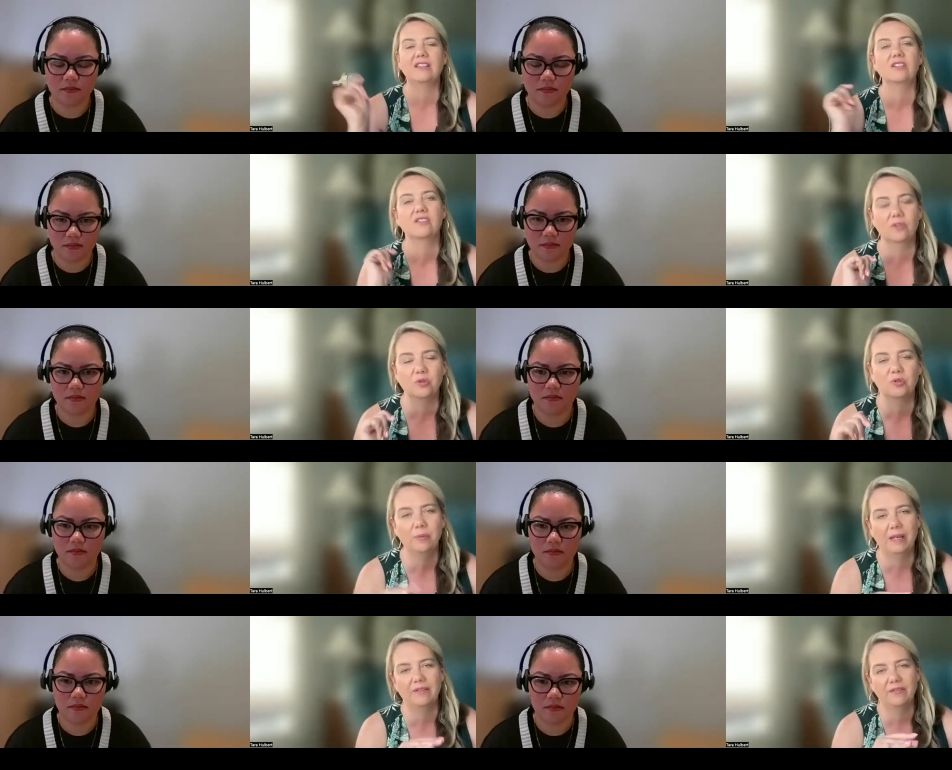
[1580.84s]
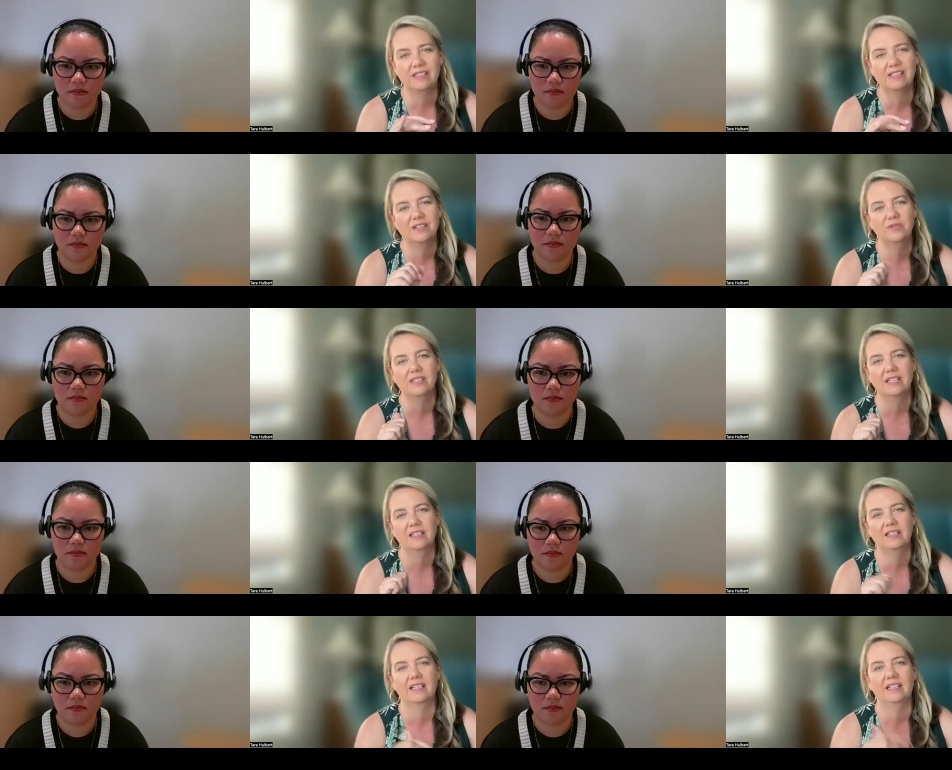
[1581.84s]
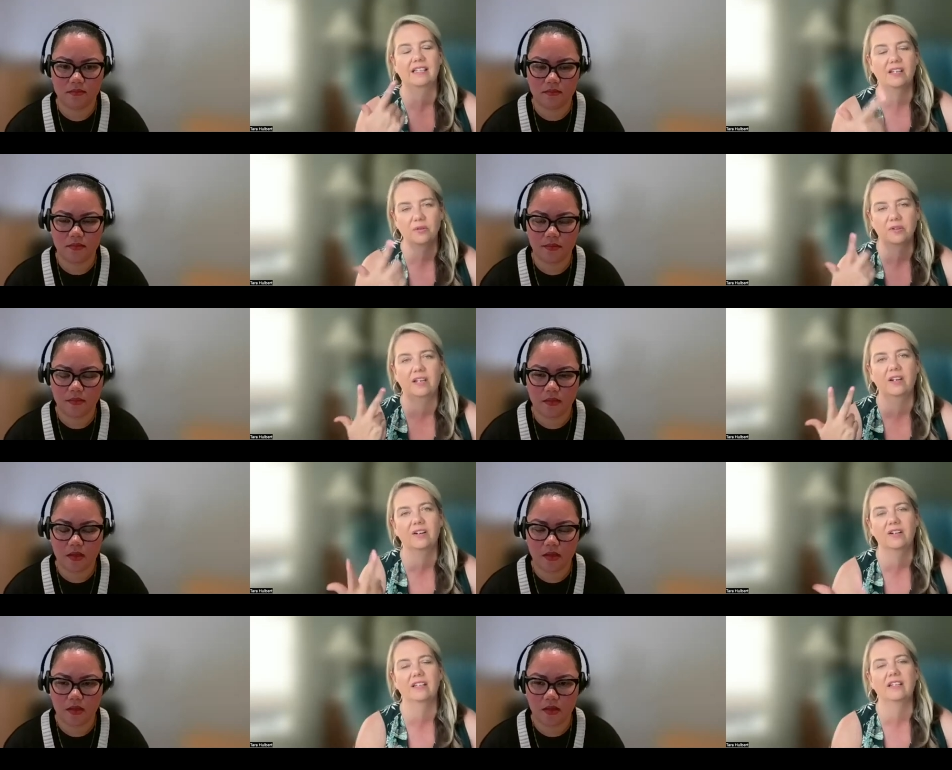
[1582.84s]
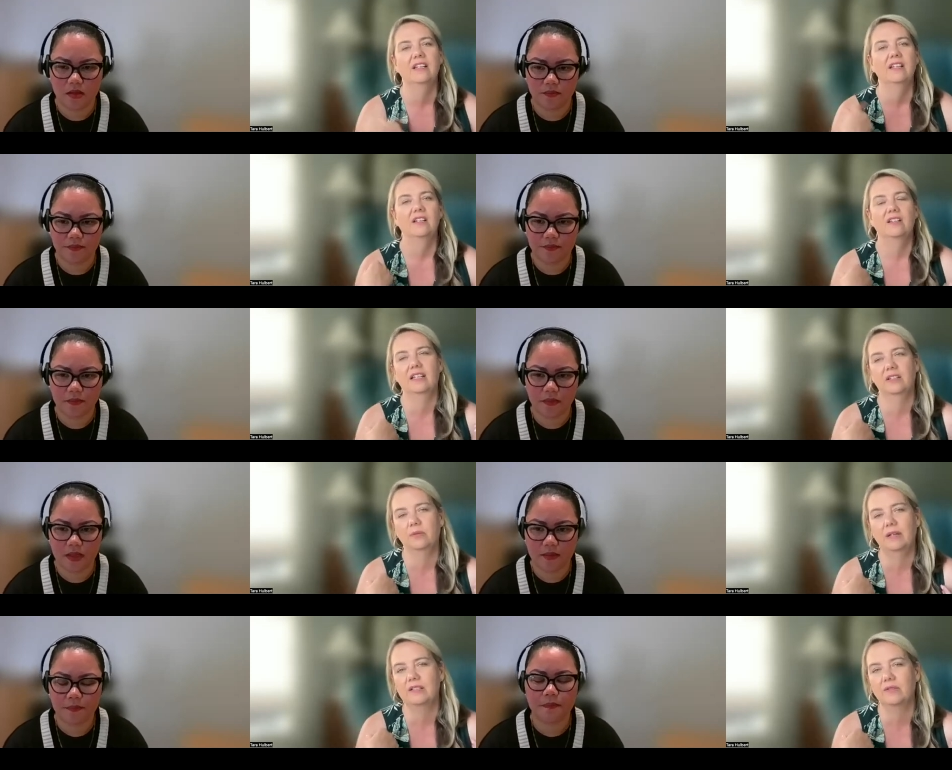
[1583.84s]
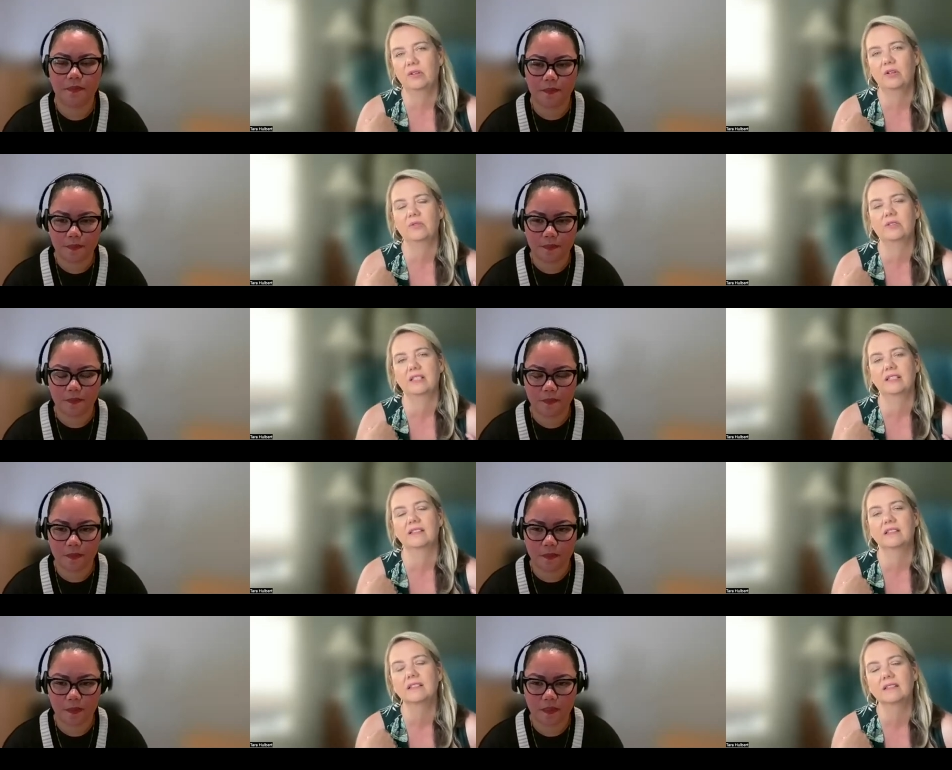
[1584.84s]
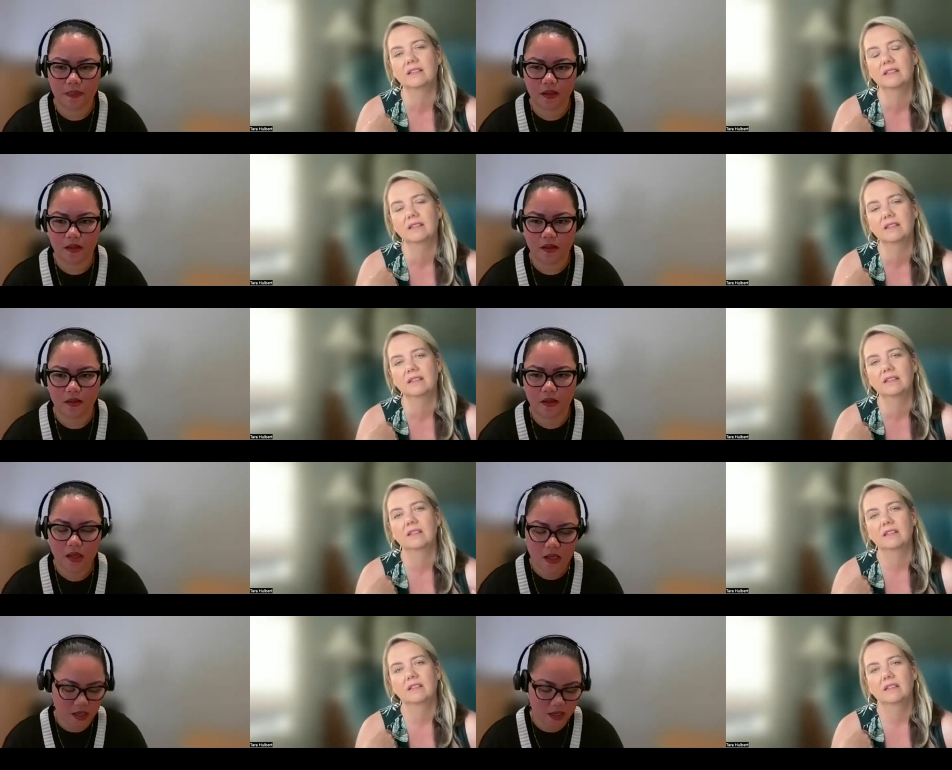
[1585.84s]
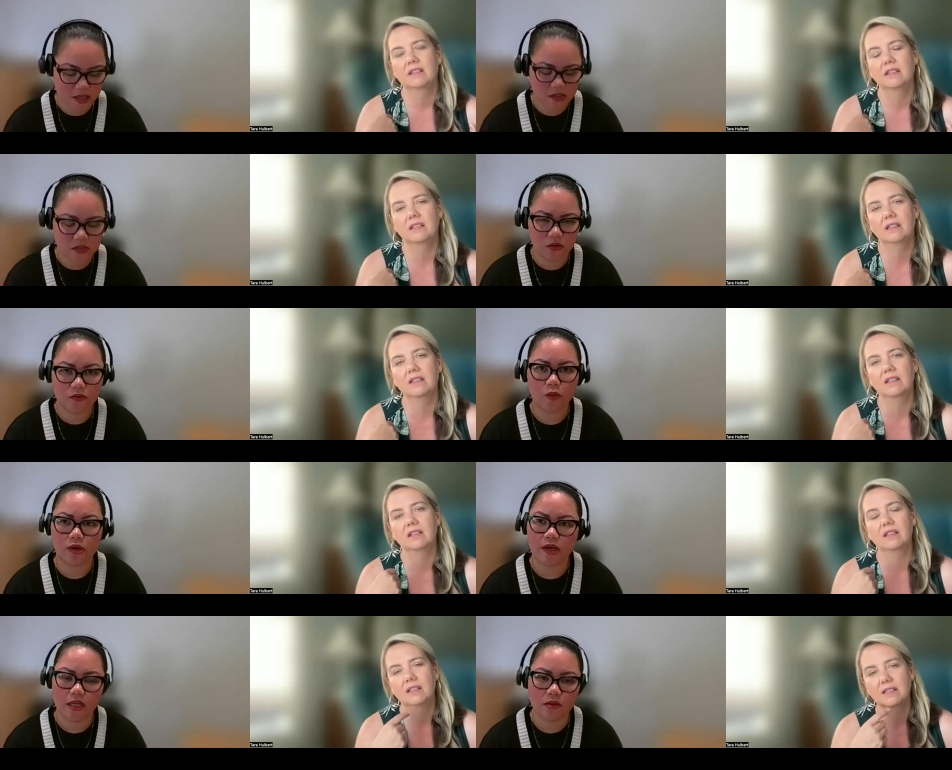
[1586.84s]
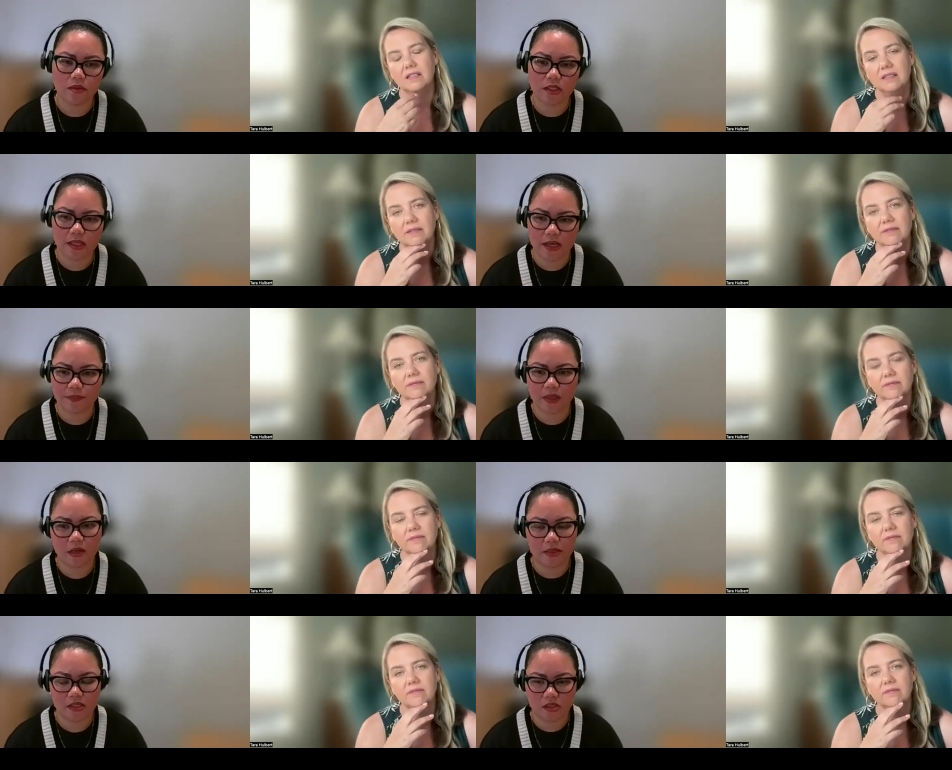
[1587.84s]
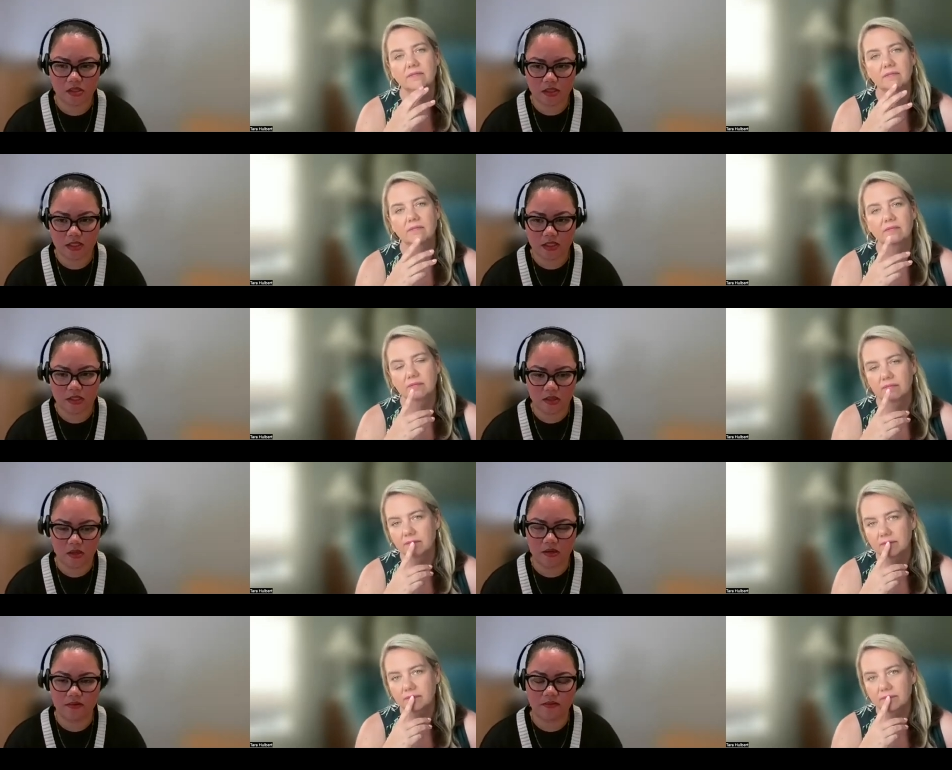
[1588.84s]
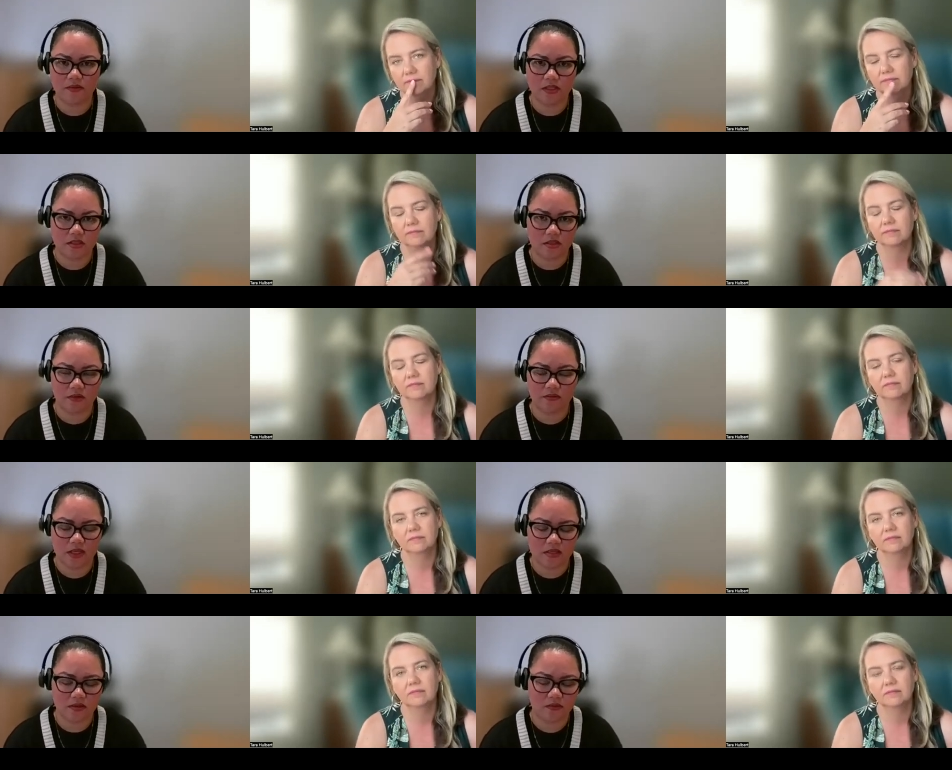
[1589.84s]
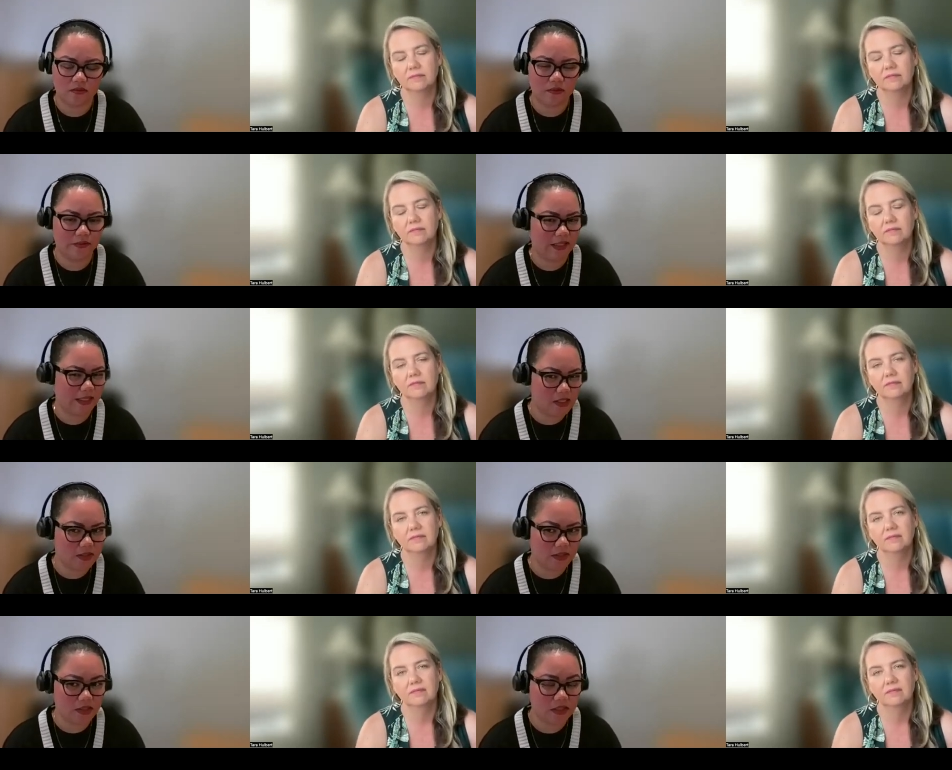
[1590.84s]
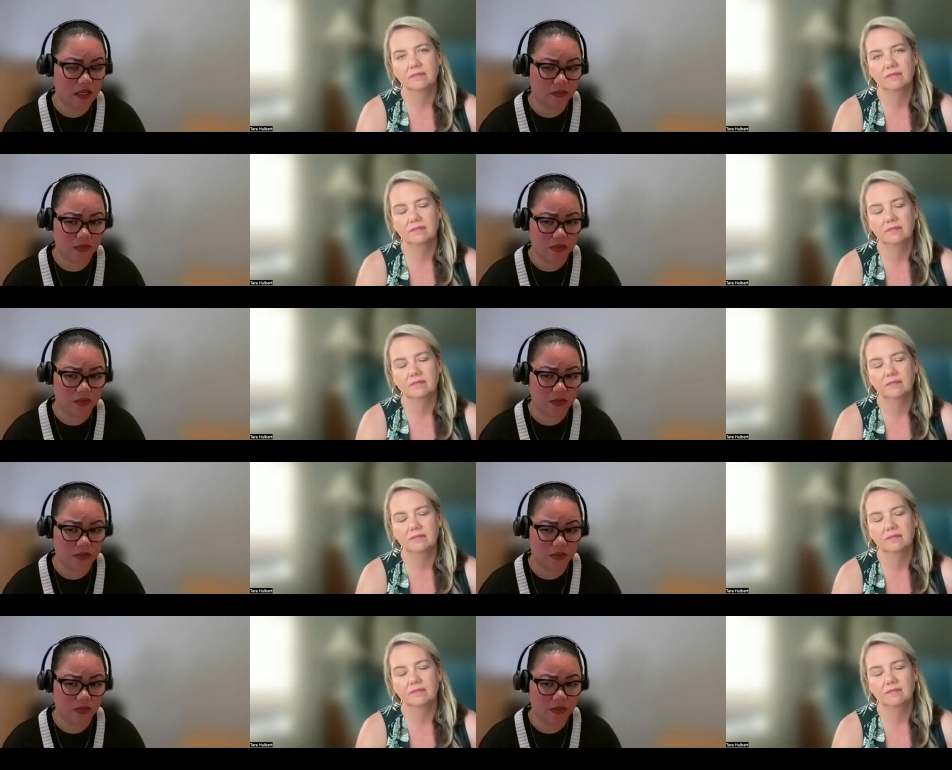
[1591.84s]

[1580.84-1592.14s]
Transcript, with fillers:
Speaker 1: get the social benefits in New Zealand, like the healthcare and like the right to vote? And
Speaker 2: okay. So for anyone coming to New Zealand on a visa of at least 2 years, they